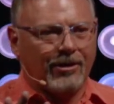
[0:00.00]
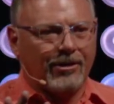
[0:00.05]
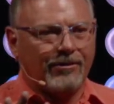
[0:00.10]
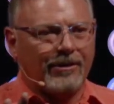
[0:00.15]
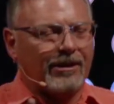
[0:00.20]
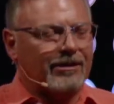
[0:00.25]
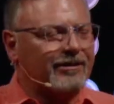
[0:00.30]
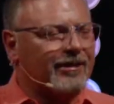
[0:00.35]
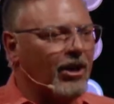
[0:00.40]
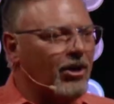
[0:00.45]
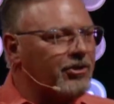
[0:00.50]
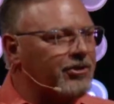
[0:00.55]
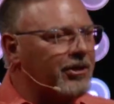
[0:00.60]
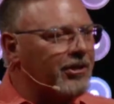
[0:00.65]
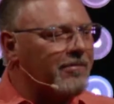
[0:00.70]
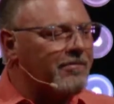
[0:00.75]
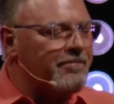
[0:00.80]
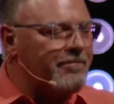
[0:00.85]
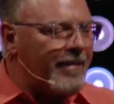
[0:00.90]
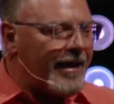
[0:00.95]
that tells
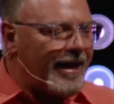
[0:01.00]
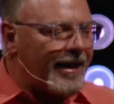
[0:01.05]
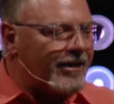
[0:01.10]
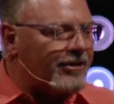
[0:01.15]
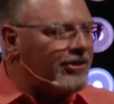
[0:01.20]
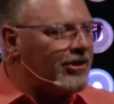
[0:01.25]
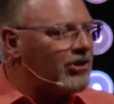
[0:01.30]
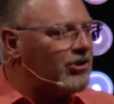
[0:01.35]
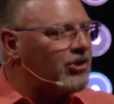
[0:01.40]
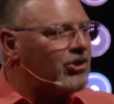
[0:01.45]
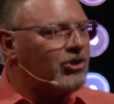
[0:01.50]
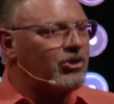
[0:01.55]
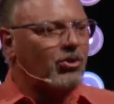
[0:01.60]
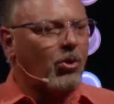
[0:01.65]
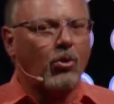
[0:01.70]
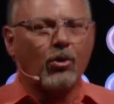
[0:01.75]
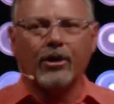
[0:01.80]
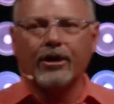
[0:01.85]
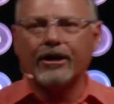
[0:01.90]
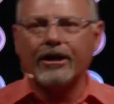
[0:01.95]
an amazing
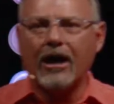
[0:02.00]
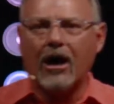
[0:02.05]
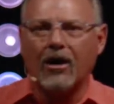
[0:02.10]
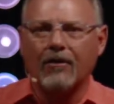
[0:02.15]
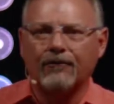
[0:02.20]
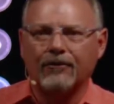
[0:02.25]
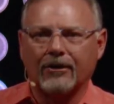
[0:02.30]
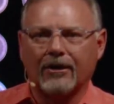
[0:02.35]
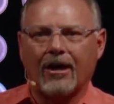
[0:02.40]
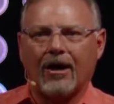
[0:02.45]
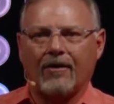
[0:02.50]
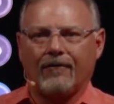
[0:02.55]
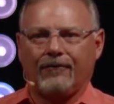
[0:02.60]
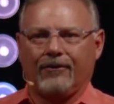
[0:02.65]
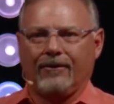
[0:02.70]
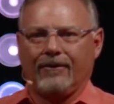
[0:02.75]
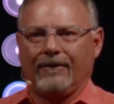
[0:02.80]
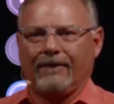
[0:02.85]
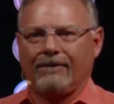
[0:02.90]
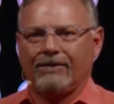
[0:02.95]
story of
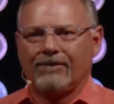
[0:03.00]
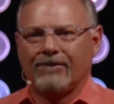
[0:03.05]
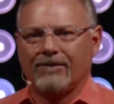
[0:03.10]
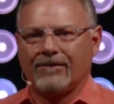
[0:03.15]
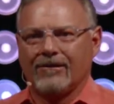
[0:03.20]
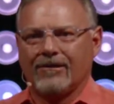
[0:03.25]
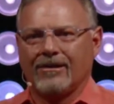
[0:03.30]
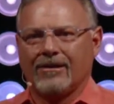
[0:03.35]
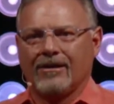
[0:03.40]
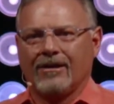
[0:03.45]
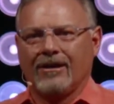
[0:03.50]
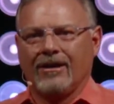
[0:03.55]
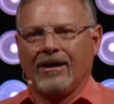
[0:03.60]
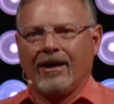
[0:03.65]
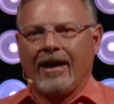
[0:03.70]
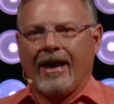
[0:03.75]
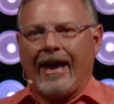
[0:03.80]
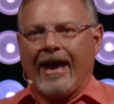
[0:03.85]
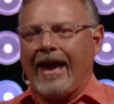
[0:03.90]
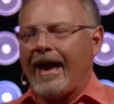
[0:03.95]
love.
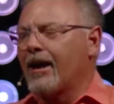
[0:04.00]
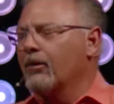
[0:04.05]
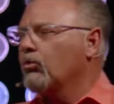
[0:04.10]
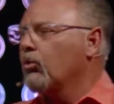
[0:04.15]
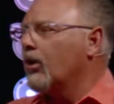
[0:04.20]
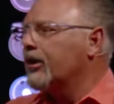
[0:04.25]
And